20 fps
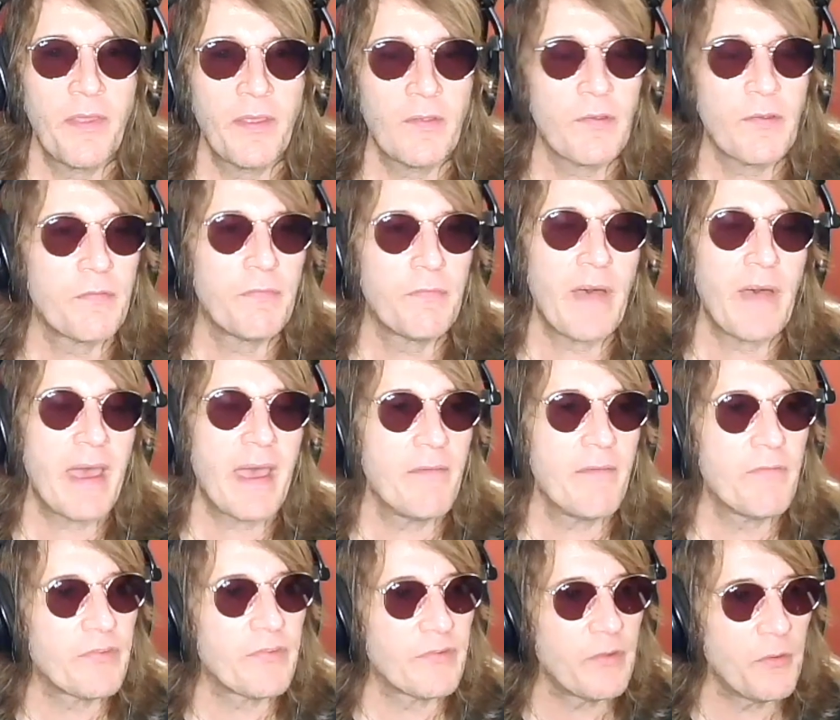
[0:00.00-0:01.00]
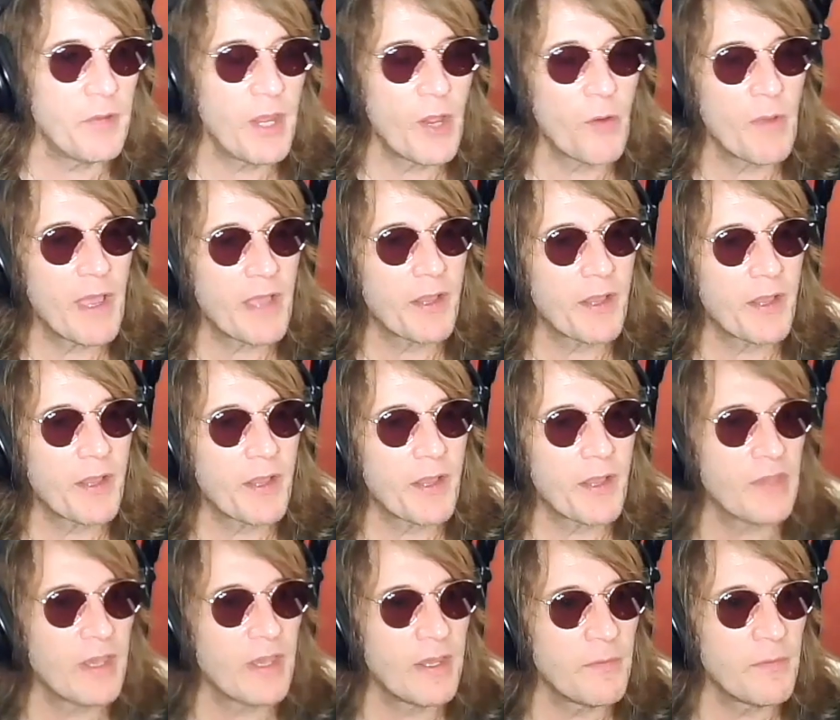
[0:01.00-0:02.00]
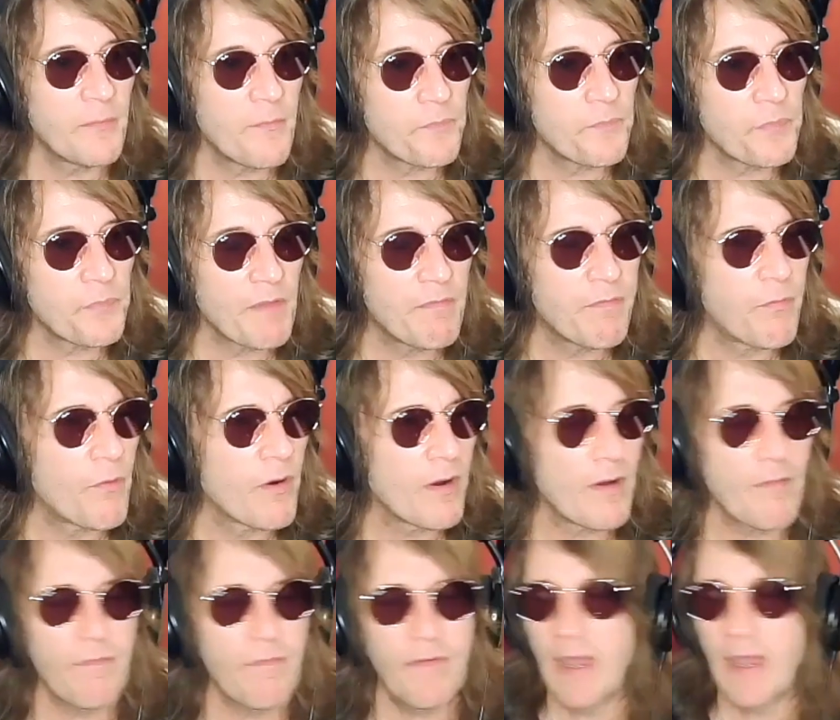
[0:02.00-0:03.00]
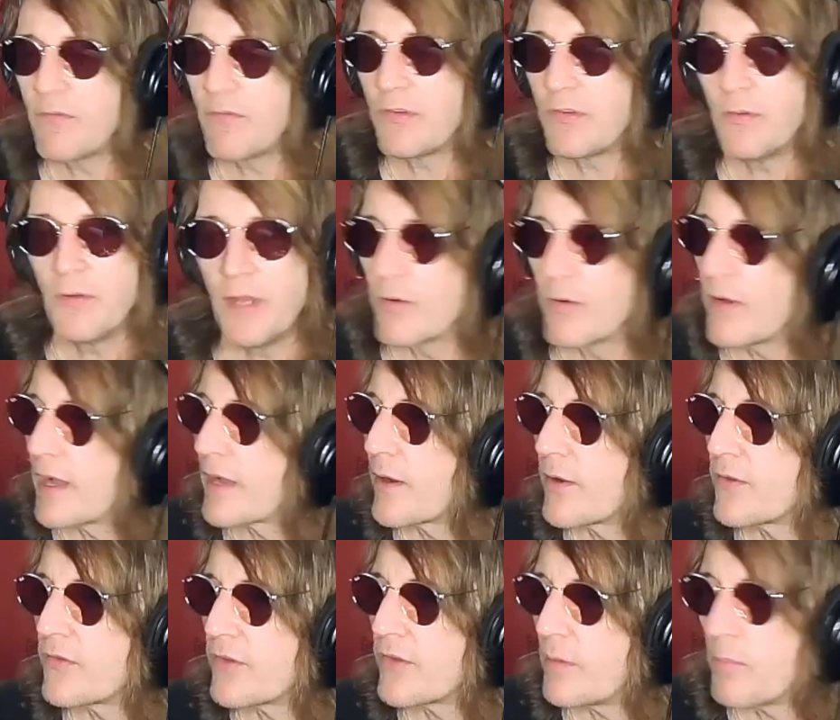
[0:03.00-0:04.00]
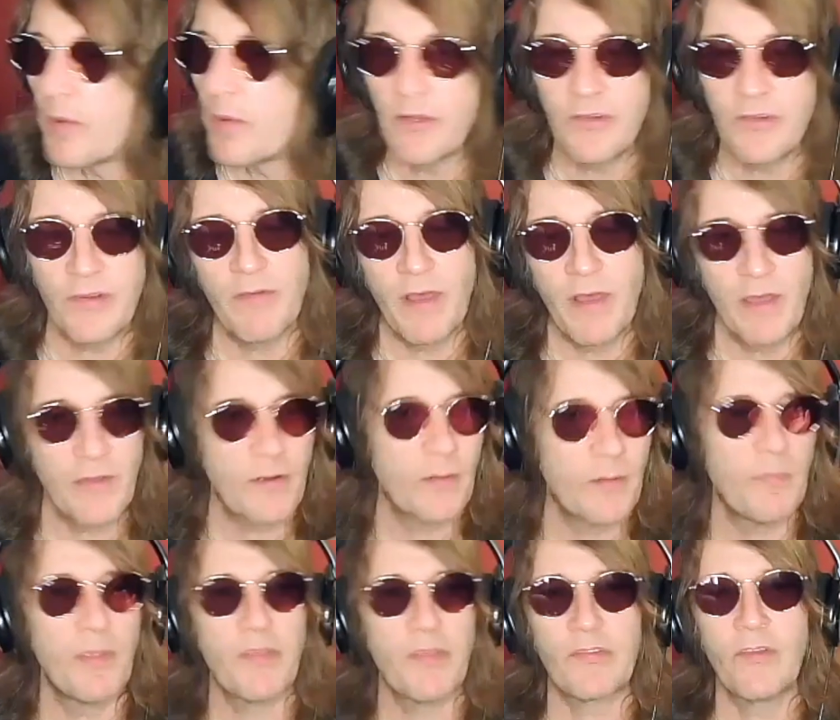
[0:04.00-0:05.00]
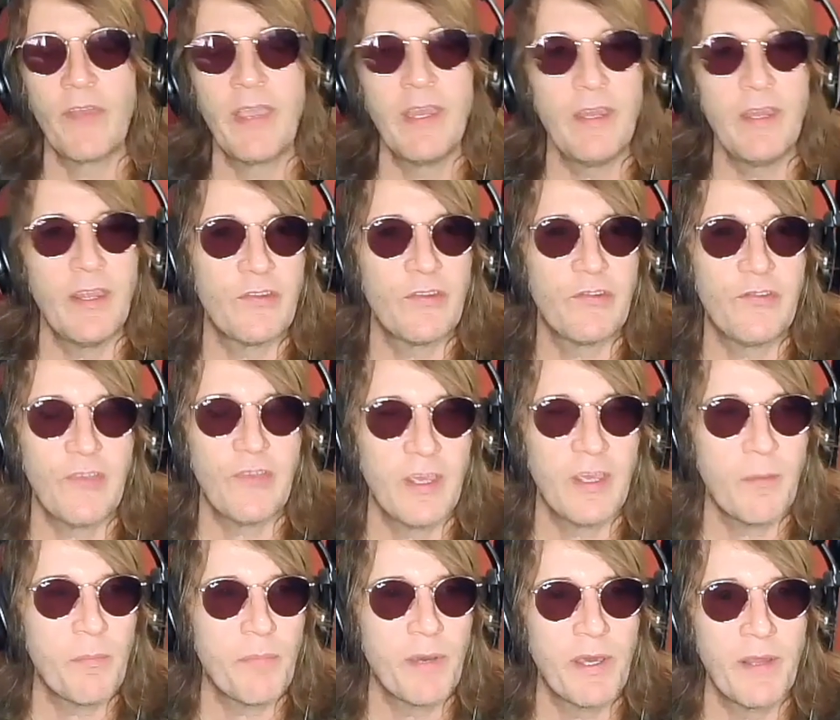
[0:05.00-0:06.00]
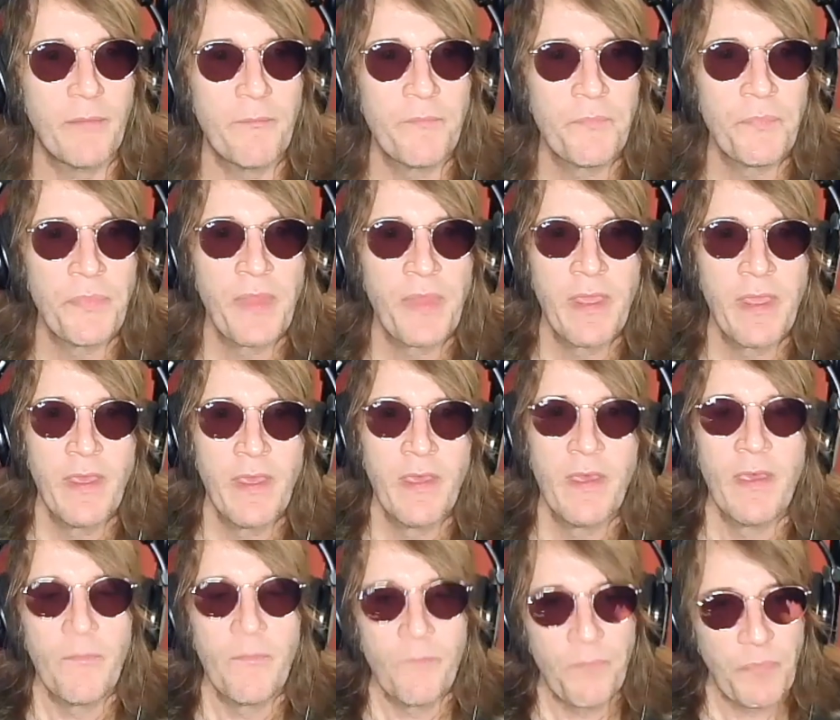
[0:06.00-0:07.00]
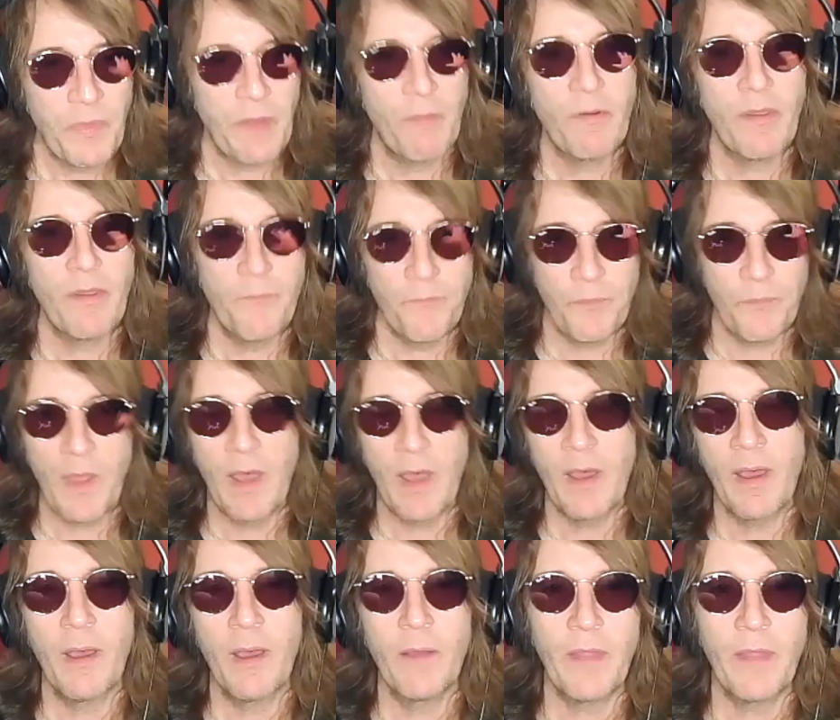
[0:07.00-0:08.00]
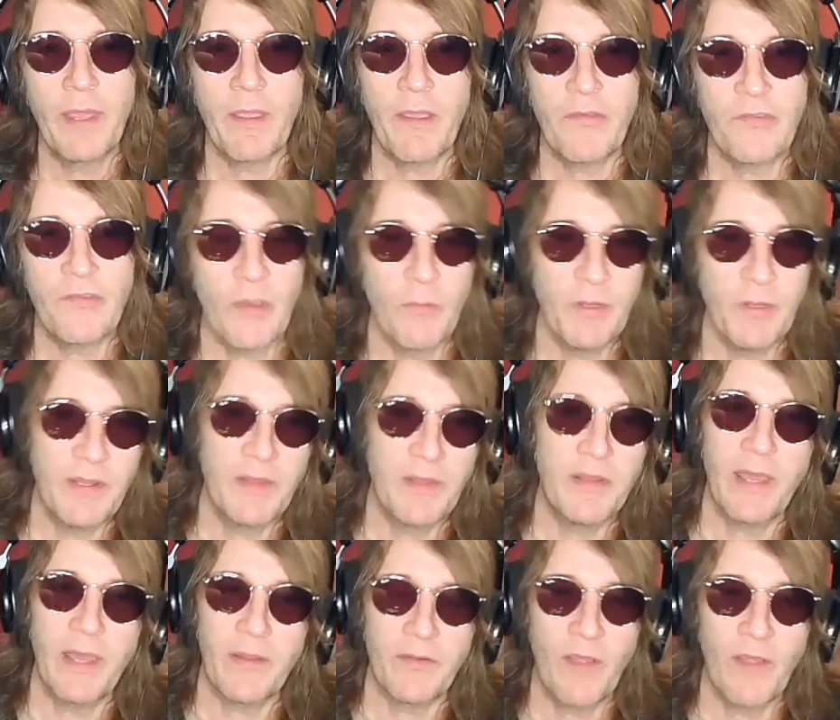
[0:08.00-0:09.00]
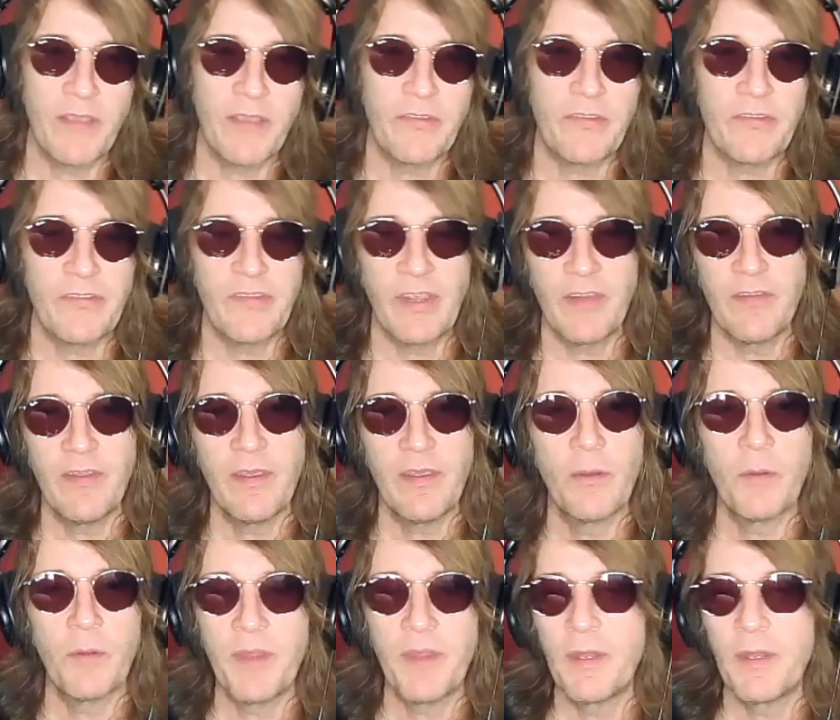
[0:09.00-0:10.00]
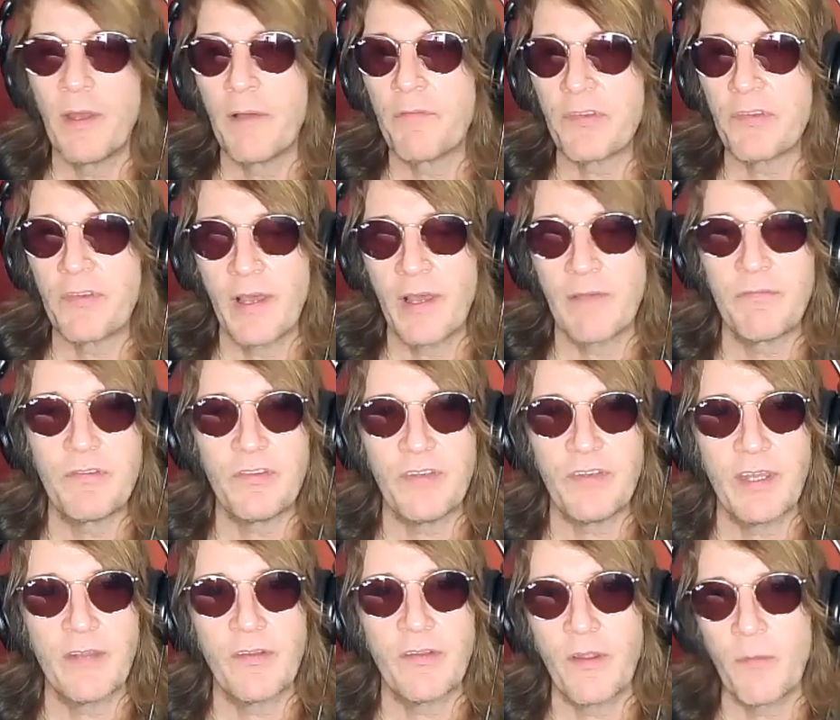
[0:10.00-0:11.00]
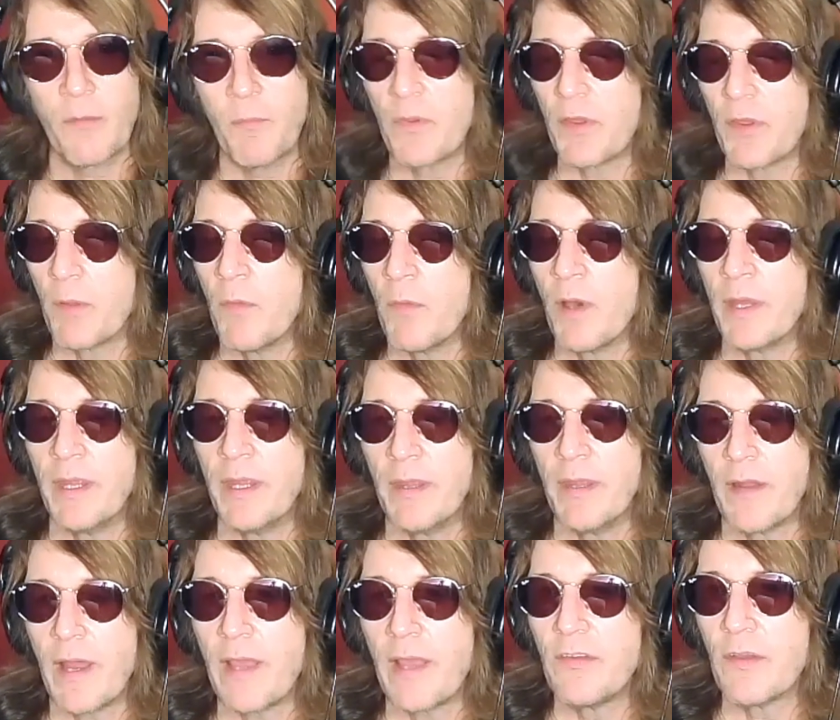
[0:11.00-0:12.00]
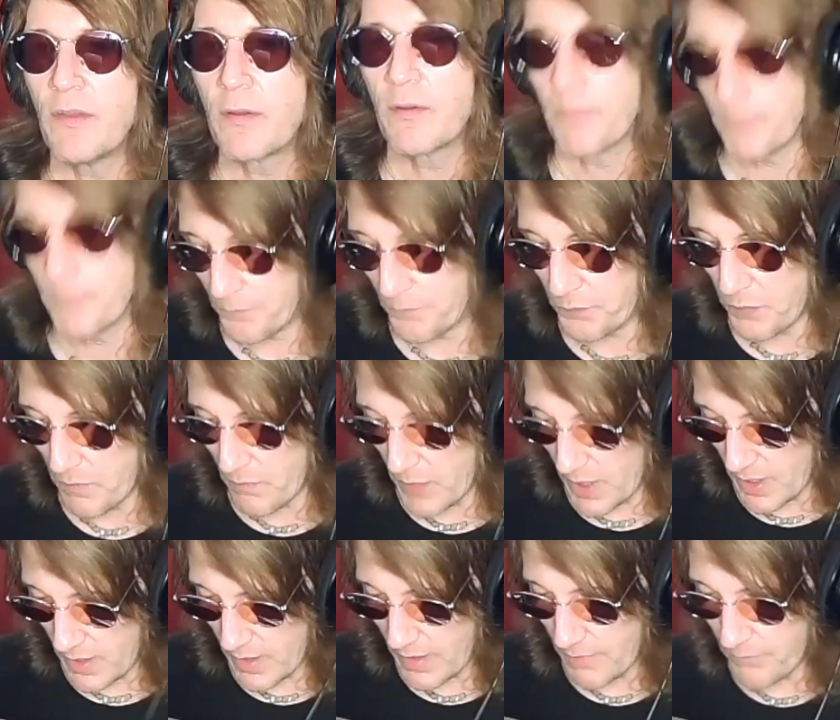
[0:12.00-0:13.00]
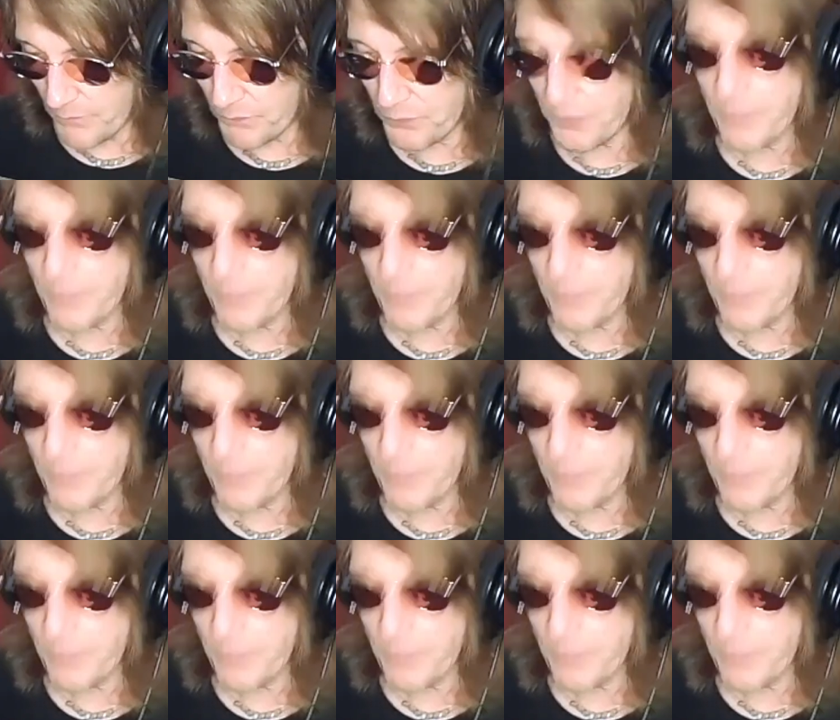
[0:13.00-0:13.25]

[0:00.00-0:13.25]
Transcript: 5 studio records and 4 or 5 studio records and a bunch of other miscellaneous shit. But like I said, we did that licensing deal with the Enuff Z'Nuff shit, and the money that I took, some